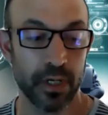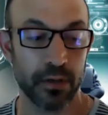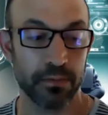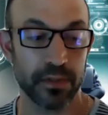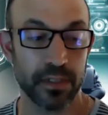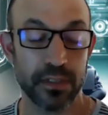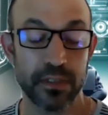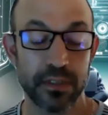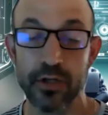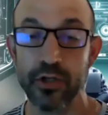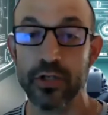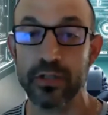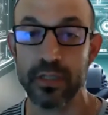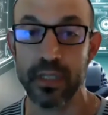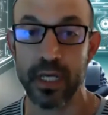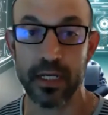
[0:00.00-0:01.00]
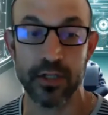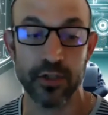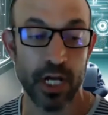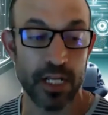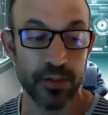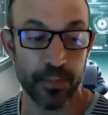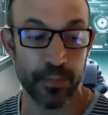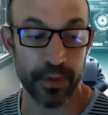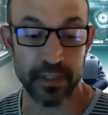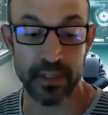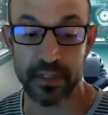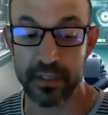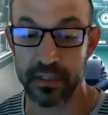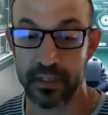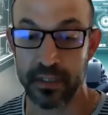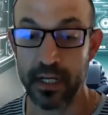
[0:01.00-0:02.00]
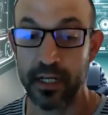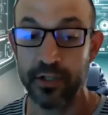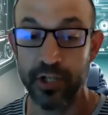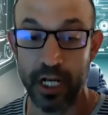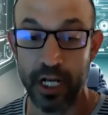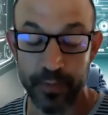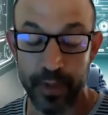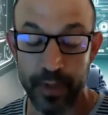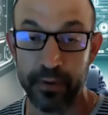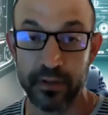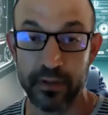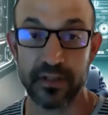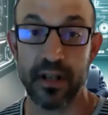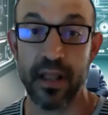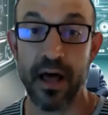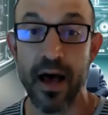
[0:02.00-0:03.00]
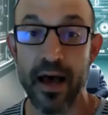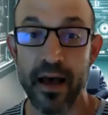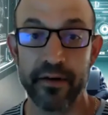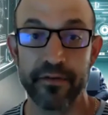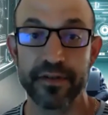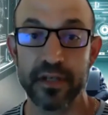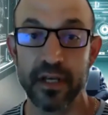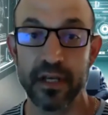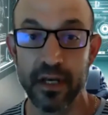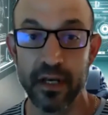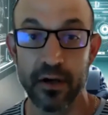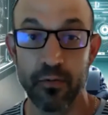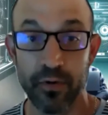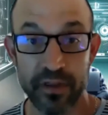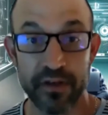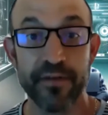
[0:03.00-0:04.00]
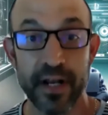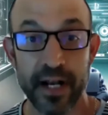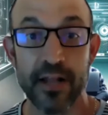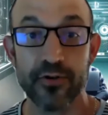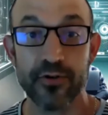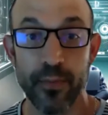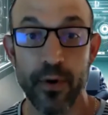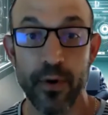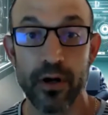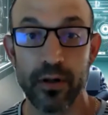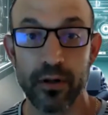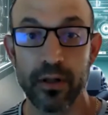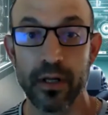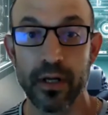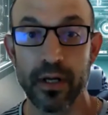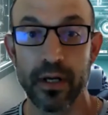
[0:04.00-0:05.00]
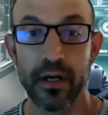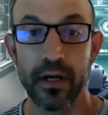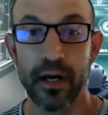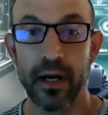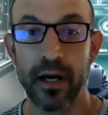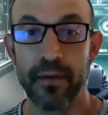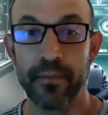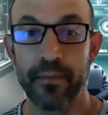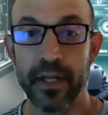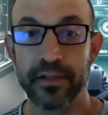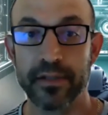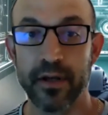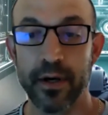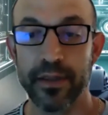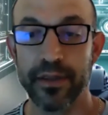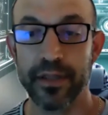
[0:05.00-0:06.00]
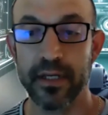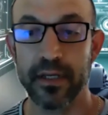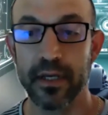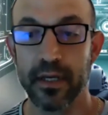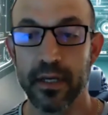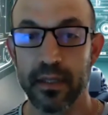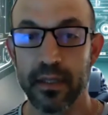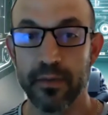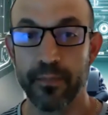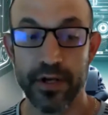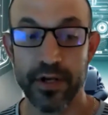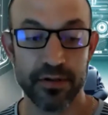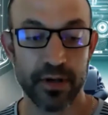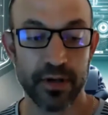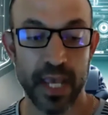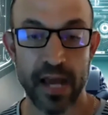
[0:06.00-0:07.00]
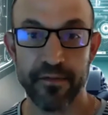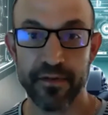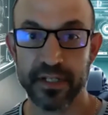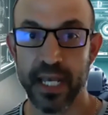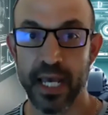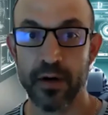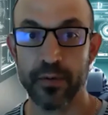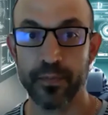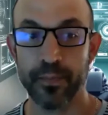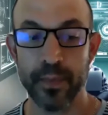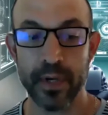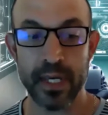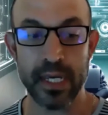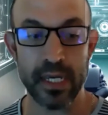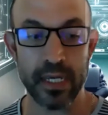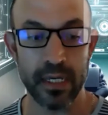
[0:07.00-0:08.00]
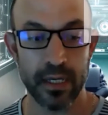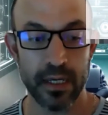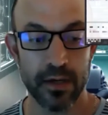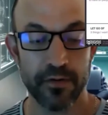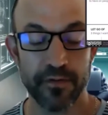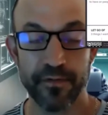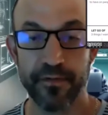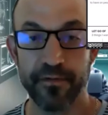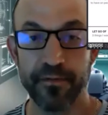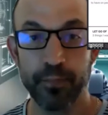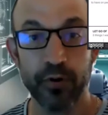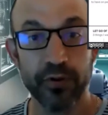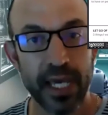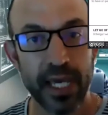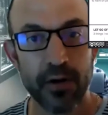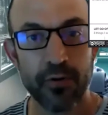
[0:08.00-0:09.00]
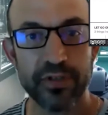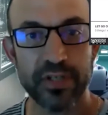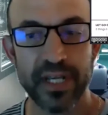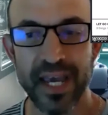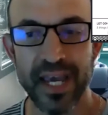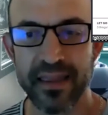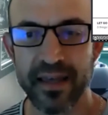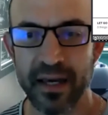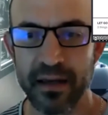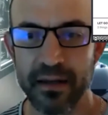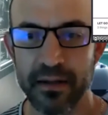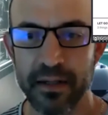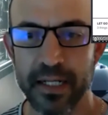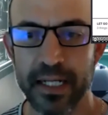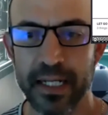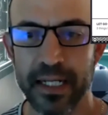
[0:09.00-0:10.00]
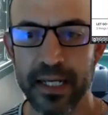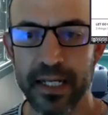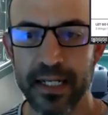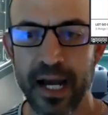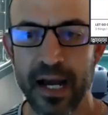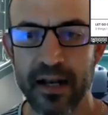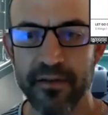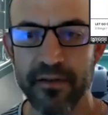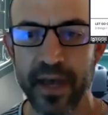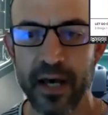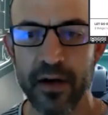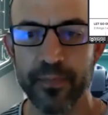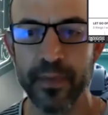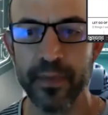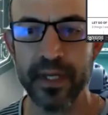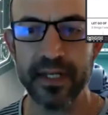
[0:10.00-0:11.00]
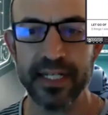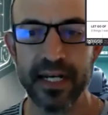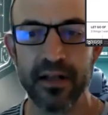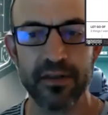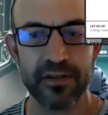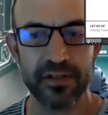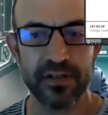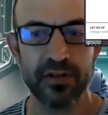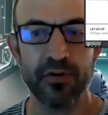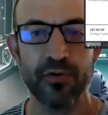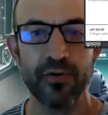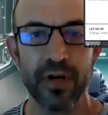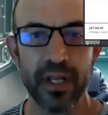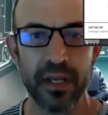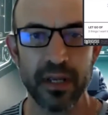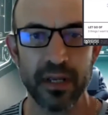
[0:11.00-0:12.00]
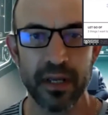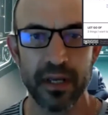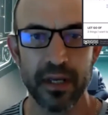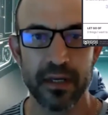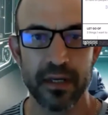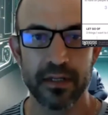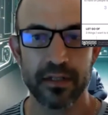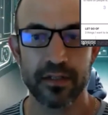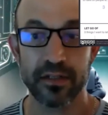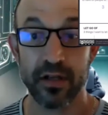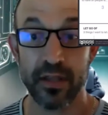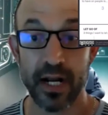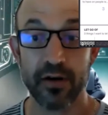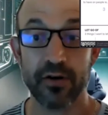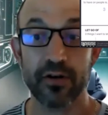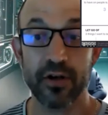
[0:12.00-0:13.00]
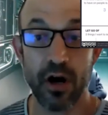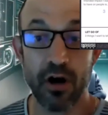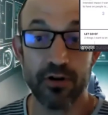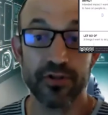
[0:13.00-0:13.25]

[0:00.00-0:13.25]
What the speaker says: decisions, and they can change businesses, and they can change people's lives with a financial model. And so I think the personal canvas helped me put that all together. It kind of helped me tell the story so that I could coach